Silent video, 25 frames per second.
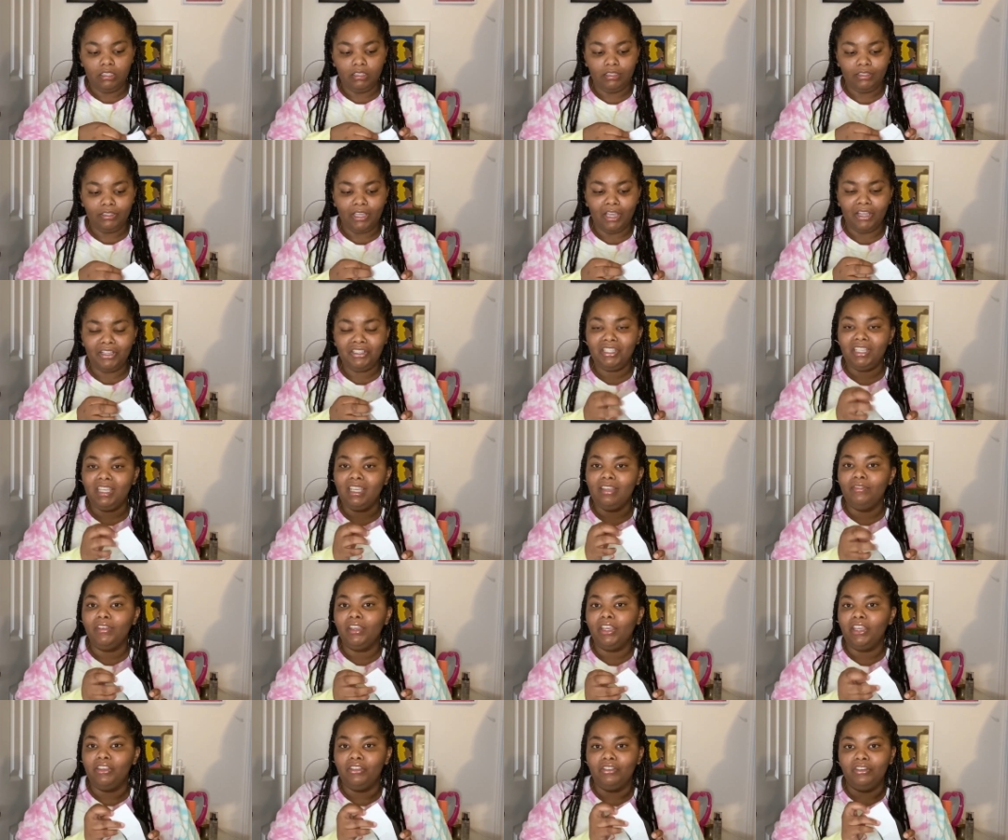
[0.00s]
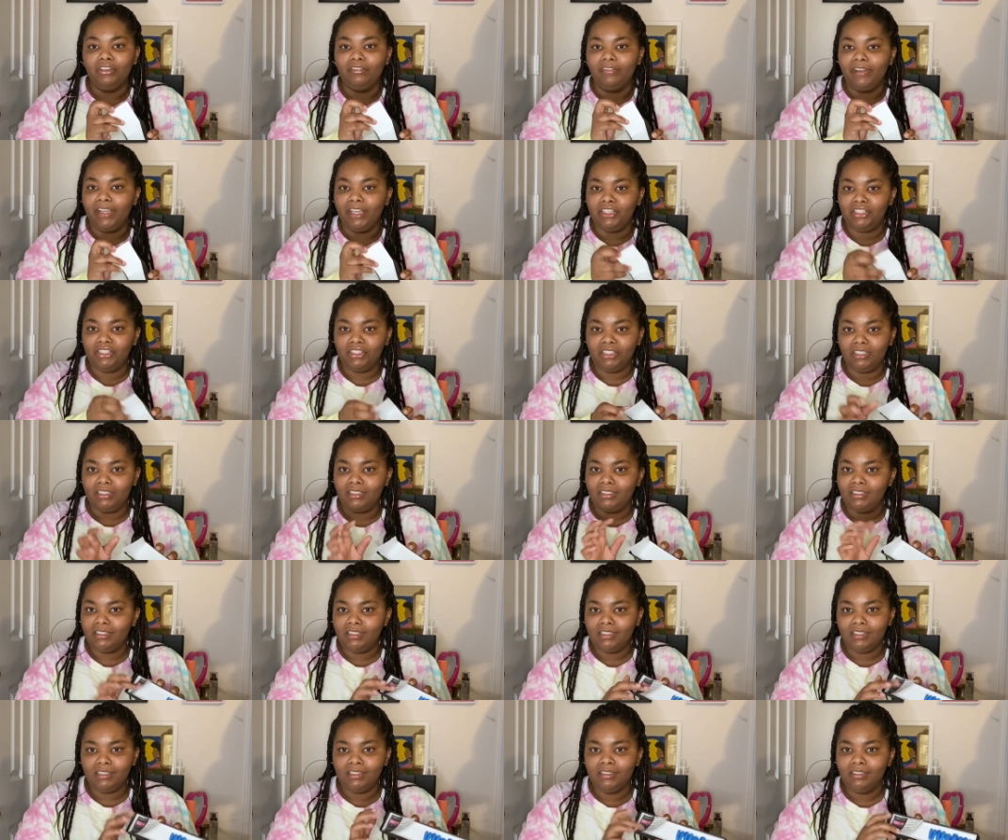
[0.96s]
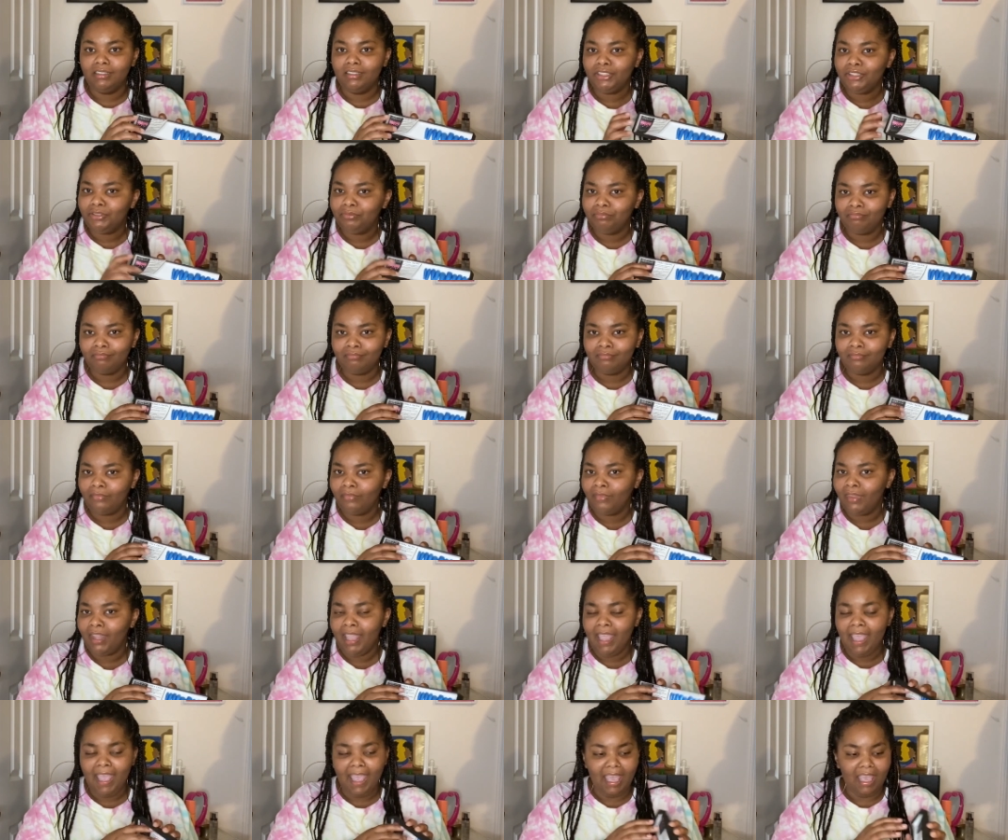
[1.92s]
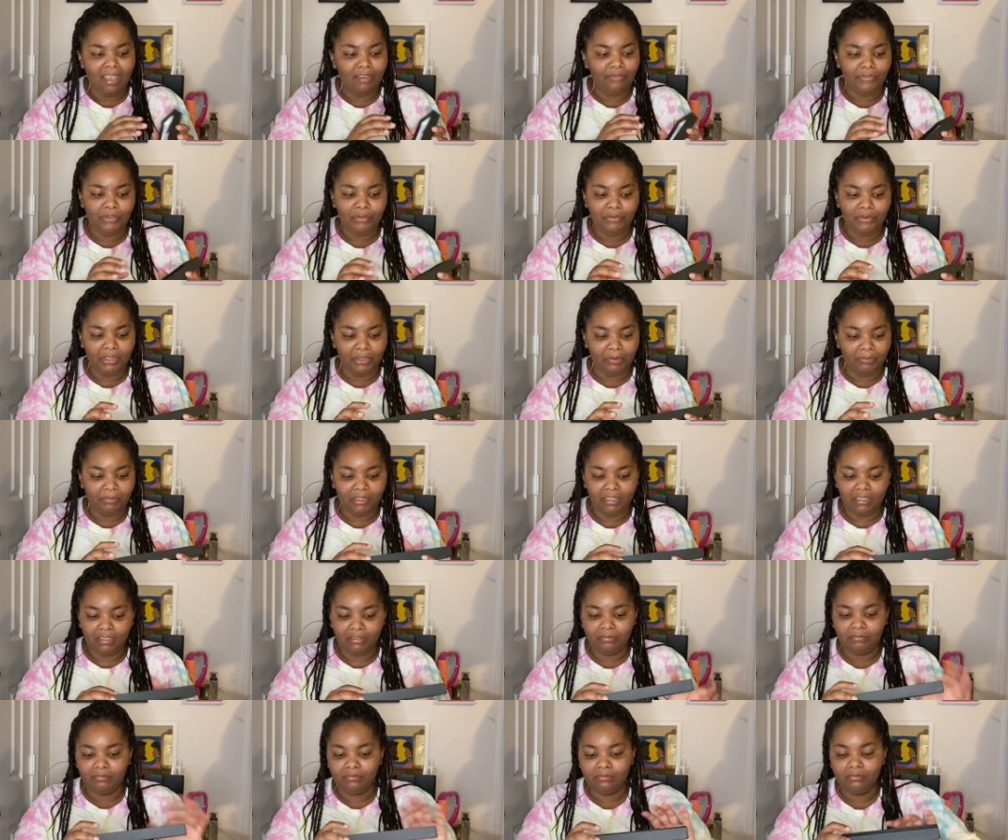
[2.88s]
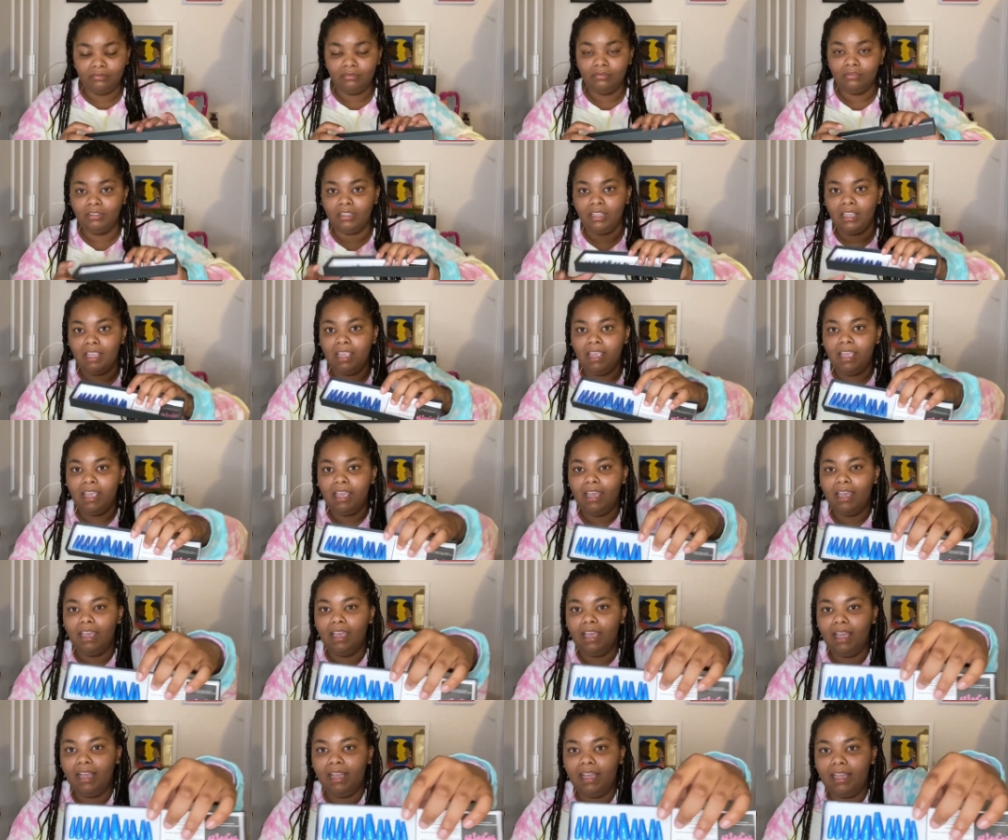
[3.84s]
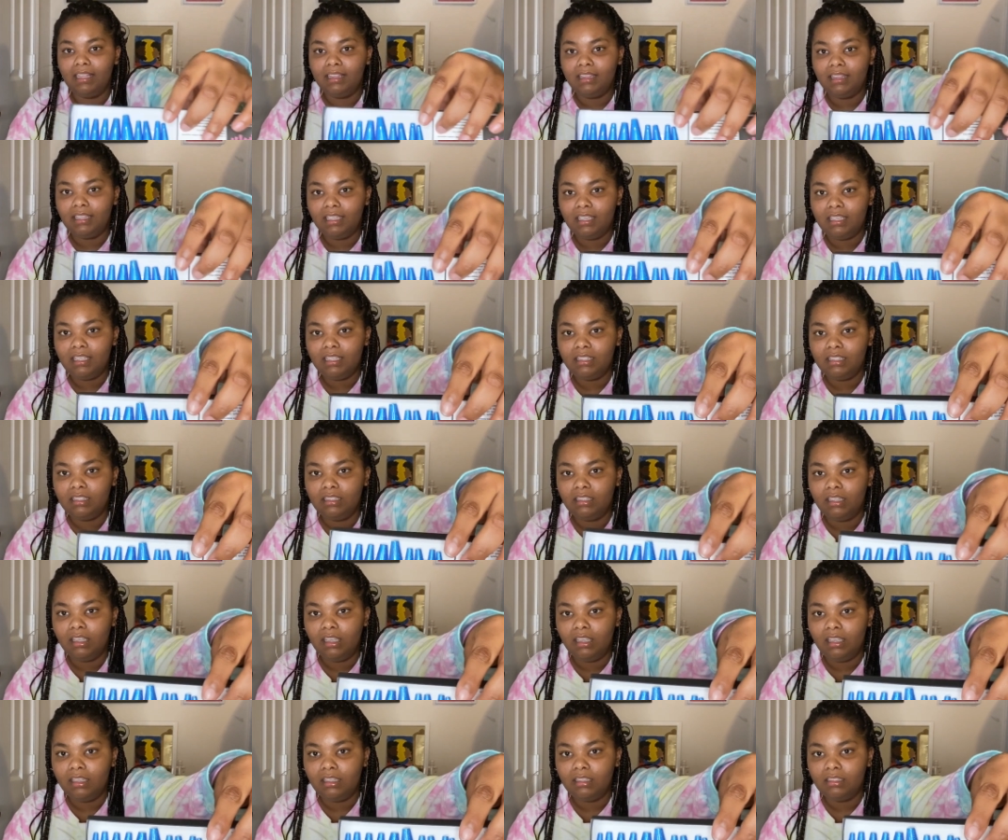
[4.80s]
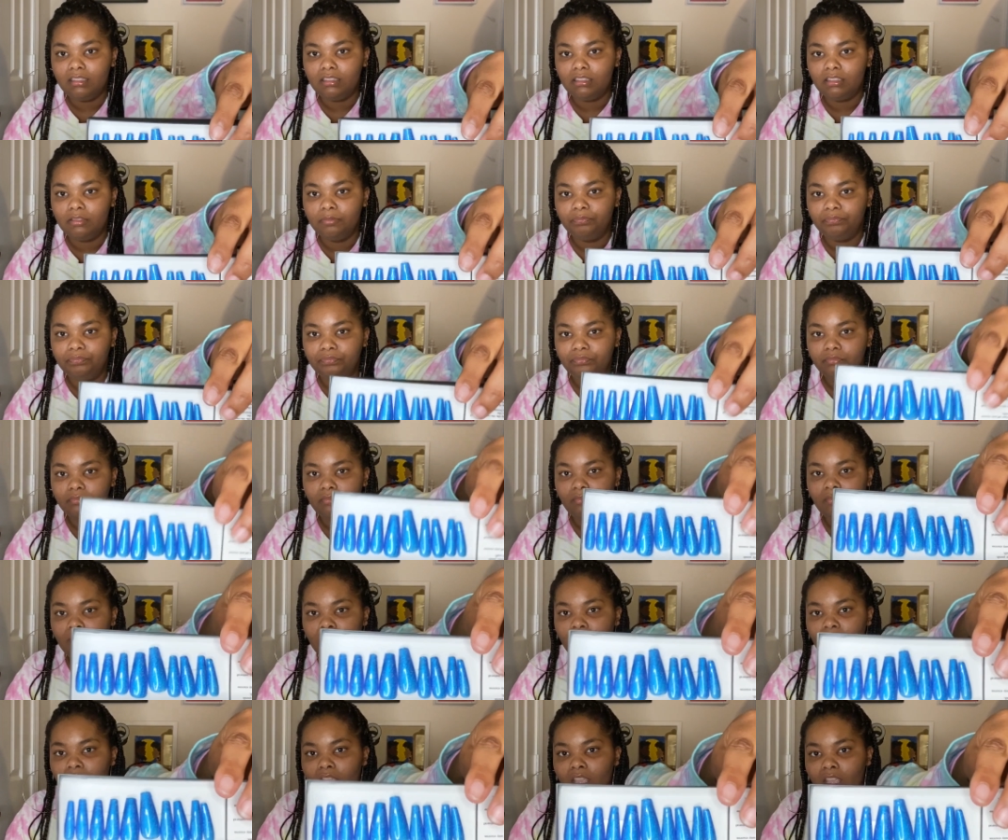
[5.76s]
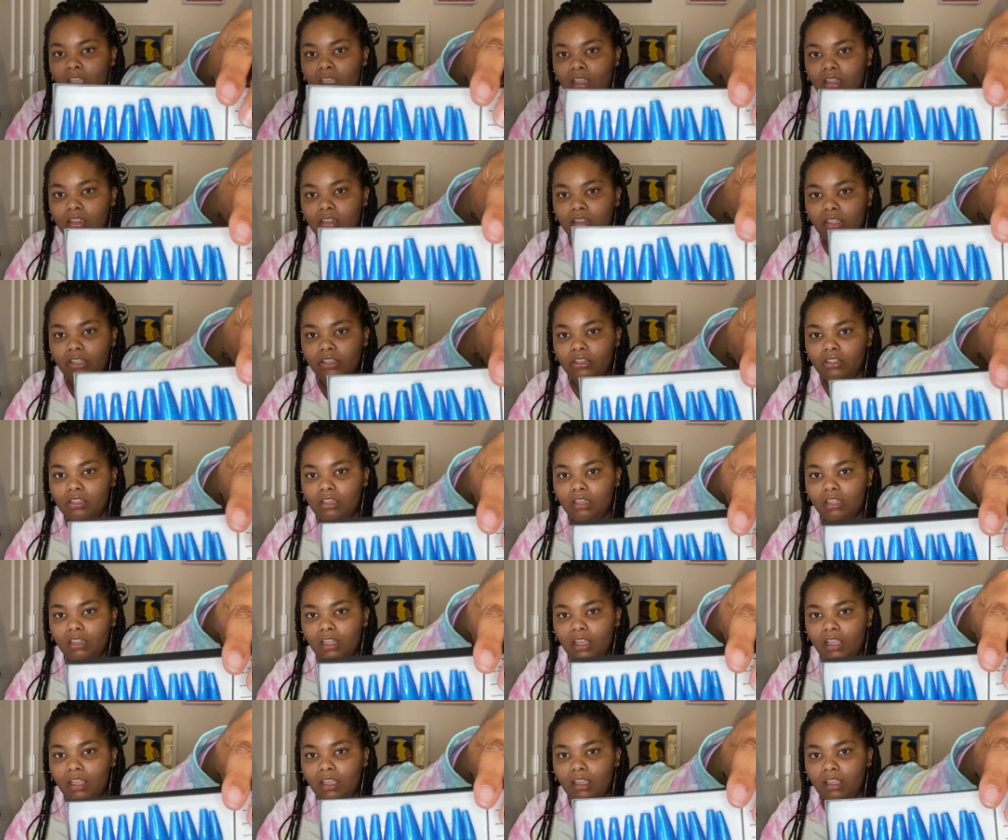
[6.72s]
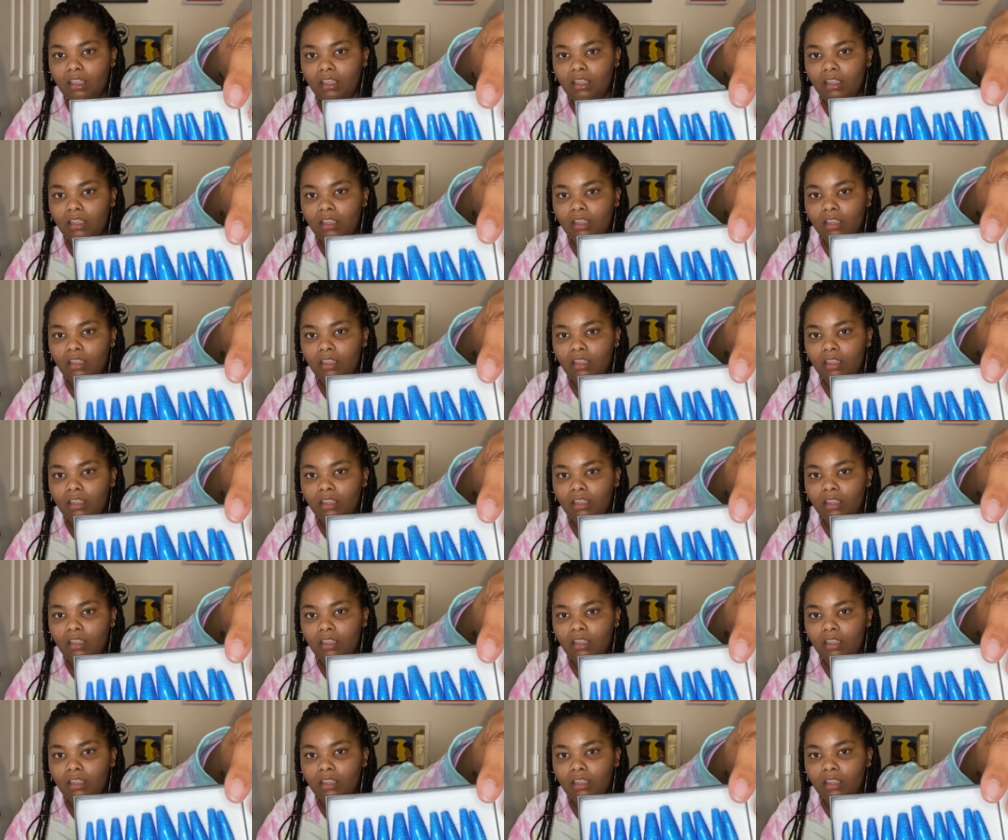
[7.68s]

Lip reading: Y'all should even give you directions if you don't know. I got these next. These are like